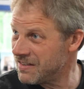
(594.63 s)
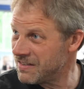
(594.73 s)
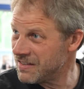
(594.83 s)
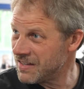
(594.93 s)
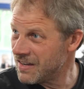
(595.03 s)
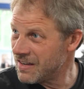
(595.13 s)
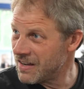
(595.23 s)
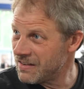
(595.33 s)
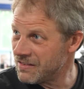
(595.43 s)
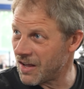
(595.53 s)
We're ready.
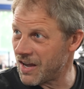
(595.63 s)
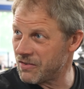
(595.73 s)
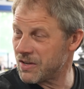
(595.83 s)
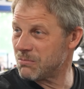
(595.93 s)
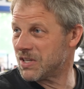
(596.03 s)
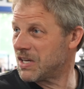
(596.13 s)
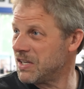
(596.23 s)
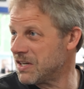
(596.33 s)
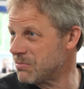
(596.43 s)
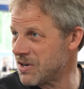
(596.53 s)
Not everything but the
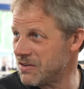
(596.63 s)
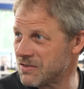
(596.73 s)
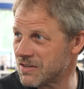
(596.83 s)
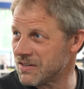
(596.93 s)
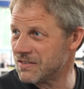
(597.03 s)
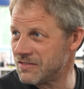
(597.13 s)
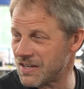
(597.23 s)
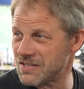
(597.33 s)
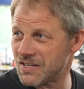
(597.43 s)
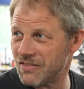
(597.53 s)
cleanup, right? We're going to
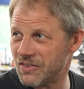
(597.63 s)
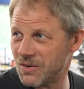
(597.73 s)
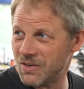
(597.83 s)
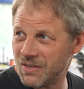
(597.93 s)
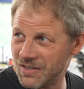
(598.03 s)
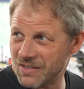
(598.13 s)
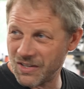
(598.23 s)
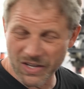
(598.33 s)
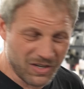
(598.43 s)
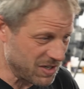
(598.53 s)
dust off the oil it. and
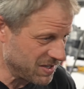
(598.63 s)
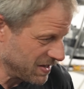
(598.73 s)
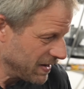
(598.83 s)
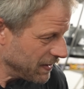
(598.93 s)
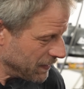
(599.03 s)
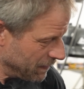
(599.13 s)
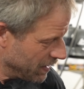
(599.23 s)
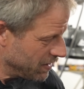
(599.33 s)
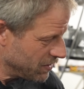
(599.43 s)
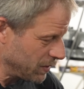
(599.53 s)
all that Make jazz.
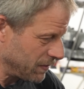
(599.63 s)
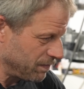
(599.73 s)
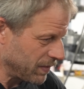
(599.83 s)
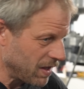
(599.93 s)
Sure Sweet.